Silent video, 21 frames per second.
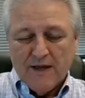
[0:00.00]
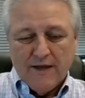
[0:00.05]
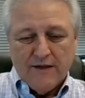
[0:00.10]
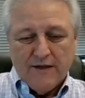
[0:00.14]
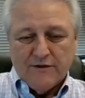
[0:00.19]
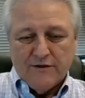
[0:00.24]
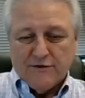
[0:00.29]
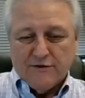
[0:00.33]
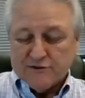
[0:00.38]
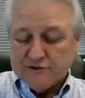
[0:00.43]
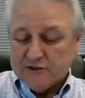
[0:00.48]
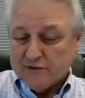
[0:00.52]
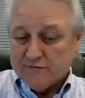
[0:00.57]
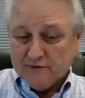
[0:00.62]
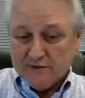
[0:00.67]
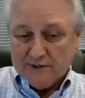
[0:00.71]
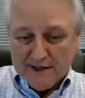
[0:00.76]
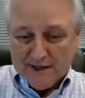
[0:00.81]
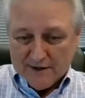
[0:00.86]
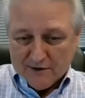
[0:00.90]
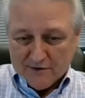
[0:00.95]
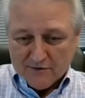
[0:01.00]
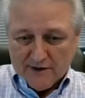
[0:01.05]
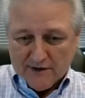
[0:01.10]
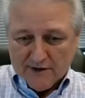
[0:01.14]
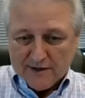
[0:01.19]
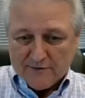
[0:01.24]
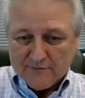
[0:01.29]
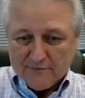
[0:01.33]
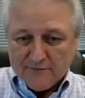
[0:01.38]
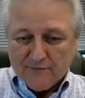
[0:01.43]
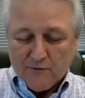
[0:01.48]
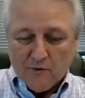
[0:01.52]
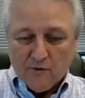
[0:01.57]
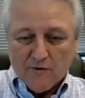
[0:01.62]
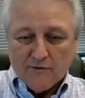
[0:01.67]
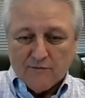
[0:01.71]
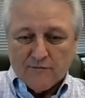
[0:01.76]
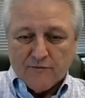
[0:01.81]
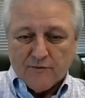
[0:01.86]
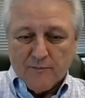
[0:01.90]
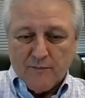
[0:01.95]
you deserve a lot of credit
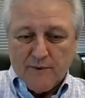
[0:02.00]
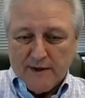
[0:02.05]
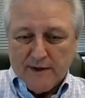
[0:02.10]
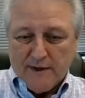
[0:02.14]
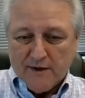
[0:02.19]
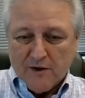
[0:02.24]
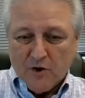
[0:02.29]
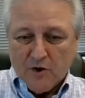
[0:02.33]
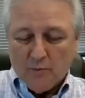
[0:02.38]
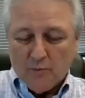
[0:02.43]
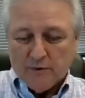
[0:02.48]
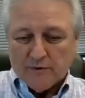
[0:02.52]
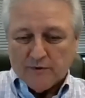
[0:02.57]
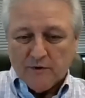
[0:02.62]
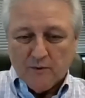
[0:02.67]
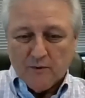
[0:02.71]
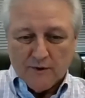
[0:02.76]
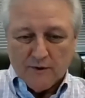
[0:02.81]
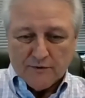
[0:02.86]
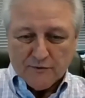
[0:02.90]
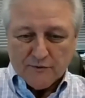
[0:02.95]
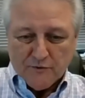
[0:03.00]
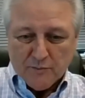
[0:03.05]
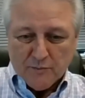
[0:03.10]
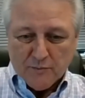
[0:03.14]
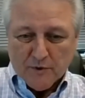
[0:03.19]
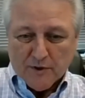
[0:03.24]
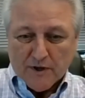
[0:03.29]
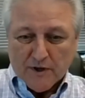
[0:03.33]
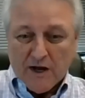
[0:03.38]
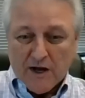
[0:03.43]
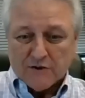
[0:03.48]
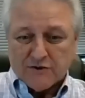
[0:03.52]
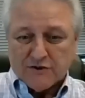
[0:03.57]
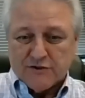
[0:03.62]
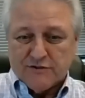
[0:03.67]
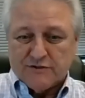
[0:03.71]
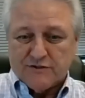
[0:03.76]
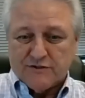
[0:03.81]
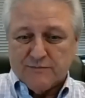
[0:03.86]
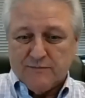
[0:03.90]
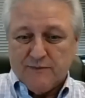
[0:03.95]
for being open, going through the
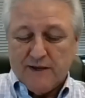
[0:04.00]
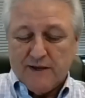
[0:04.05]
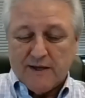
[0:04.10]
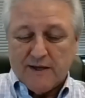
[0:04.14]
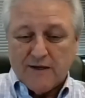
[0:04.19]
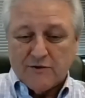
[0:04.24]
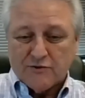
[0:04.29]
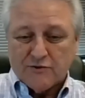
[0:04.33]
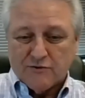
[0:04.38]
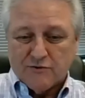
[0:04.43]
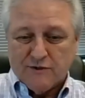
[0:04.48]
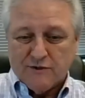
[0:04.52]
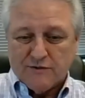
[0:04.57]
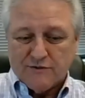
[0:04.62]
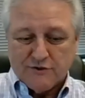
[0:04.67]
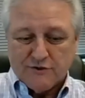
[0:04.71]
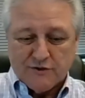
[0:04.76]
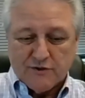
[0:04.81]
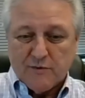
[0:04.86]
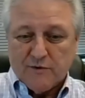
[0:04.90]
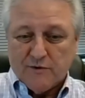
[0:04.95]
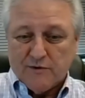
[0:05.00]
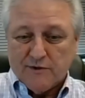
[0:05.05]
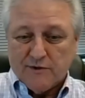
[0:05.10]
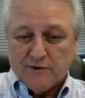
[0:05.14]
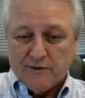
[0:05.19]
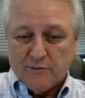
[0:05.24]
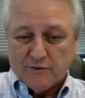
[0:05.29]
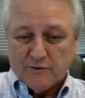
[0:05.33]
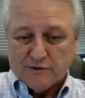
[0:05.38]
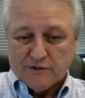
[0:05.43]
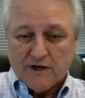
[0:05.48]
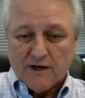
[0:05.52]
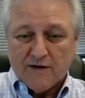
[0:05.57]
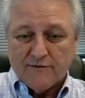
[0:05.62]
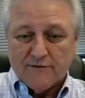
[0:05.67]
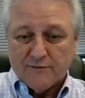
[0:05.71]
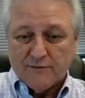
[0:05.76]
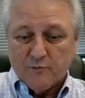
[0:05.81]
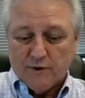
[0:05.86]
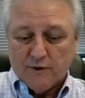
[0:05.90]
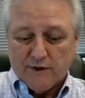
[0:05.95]
precautions, and making sure that your community was
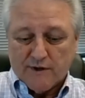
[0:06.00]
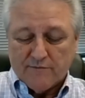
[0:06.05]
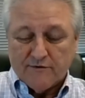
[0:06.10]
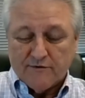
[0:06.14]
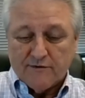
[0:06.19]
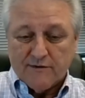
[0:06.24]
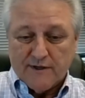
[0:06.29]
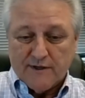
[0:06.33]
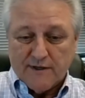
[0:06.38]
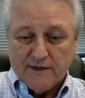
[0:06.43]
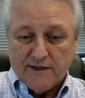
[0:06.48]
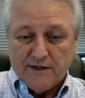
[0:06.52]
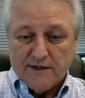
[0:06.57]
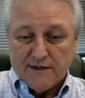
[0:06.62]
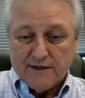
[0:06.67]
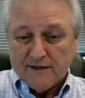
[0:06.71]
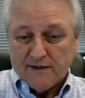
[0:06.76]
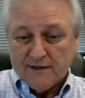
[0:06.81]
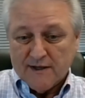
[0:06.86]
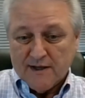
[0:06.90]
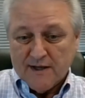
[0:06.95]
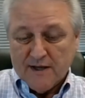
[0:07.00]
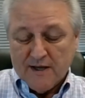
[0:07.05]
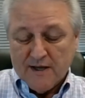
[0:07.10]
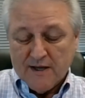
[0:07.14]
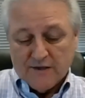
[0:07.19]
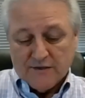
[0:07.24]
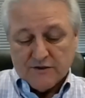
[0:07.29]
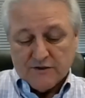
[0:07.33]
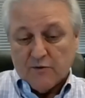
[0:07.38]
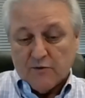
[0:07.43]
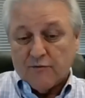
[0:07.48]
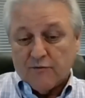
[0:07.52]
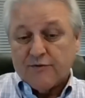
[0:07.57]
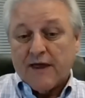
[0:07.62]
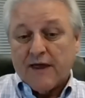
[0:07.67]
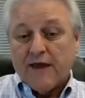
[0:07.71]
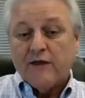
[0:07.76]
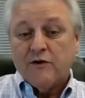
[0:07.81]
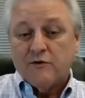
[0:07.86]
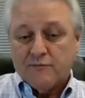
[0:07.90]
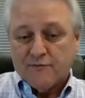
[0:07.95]
covered whenever they needed it. So
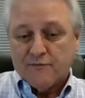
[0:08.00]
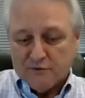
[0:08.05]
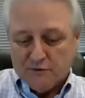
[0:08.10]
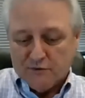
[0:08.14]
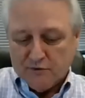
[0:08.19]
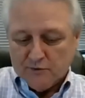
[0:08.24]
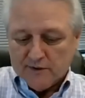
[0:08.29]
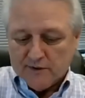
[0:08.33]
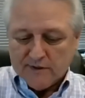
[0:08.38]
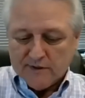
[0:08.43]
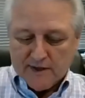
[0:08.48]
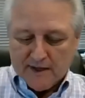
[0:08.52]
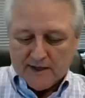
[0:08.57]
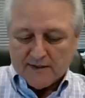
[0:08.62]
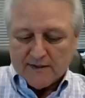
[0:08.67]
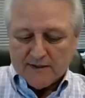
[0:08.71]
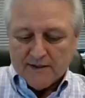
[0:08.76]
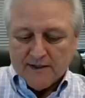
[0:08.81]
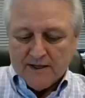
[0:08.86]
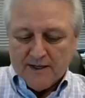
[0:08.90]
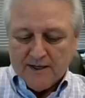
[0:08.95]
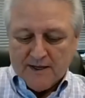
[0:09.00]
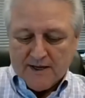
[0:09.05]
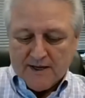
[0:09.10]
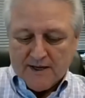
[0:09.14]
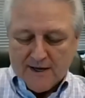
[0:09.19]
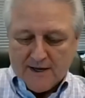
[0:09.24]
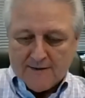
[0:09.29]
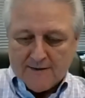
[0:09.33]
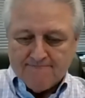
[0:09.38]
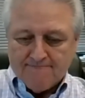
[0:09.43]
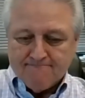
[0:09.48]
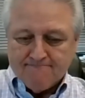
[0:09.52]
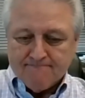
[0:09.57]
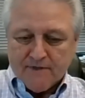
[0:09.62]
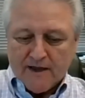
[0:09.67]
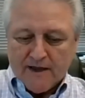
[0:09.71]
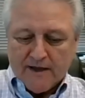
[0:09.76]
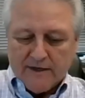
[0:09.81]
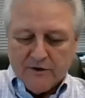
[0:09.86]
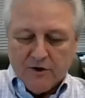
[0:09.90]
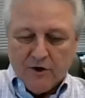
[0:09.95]
thank you for doing that.
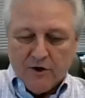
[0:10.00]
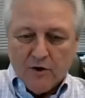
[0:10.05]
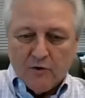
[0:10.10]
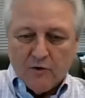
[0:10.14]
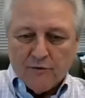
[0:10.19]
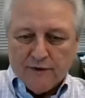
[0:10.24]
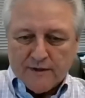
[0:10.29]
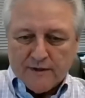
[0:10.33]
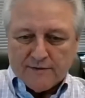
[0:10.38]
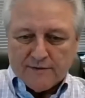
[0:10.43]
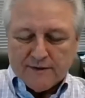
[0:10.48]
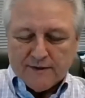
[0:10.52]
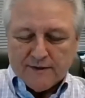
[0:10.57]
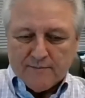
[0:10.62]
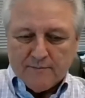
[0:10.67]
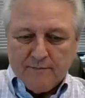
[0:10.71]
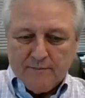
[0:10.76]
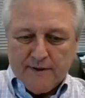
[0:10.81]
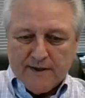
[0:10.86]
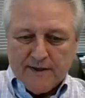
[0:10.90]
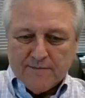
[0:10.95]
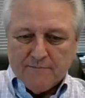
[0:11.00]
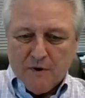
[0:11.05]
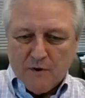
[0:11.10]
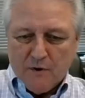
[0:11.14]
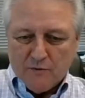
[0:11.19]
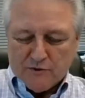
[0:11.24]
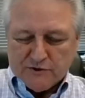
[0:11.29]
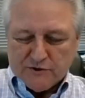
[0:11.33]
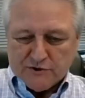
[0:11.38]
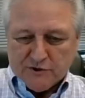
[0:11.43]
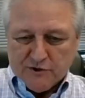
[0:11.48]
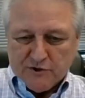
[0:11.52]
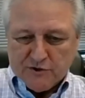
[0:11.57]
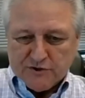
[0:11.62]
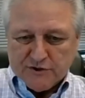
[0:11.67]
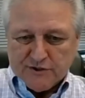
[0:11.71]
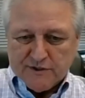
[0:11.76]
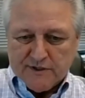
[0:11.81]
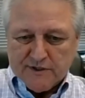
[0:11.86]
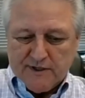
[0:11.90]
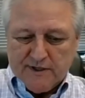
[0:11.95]
I know that being a Mohs
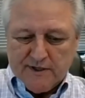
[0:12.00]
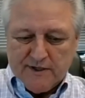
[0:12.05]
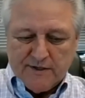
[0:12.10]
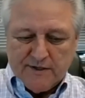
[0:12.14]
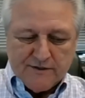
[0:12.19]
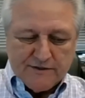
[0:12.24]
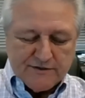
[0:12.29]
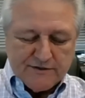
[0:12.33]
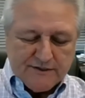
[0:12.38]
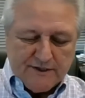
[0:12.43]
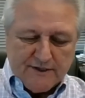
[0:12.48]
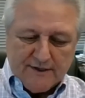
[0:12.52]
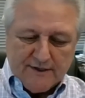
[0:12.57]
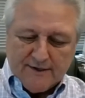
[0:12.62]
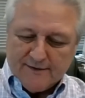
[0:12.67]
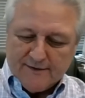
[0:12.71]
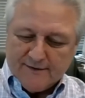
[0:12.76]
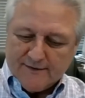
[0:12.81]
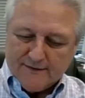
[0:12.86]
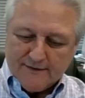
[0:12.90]
surgeon is a